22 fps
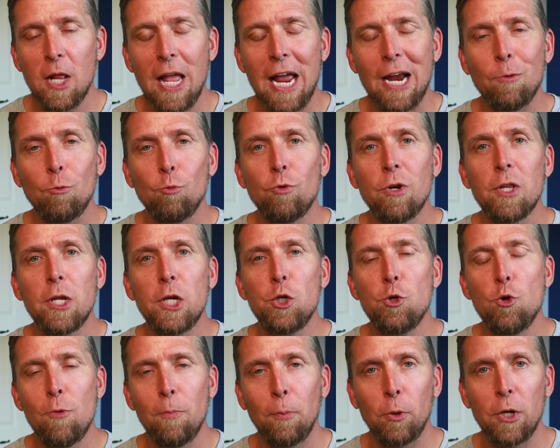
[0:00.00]
I really
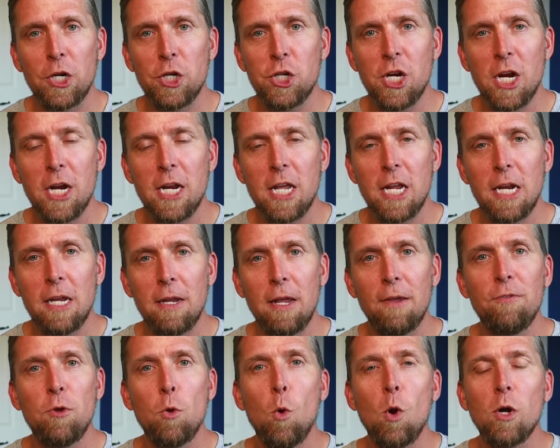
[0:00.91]
do appreciate it.
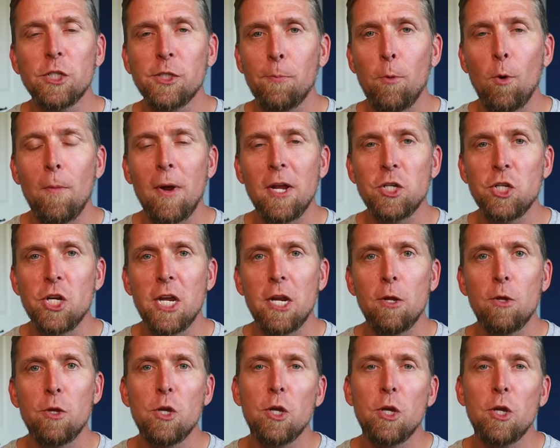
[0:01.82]
If you want to support my channel,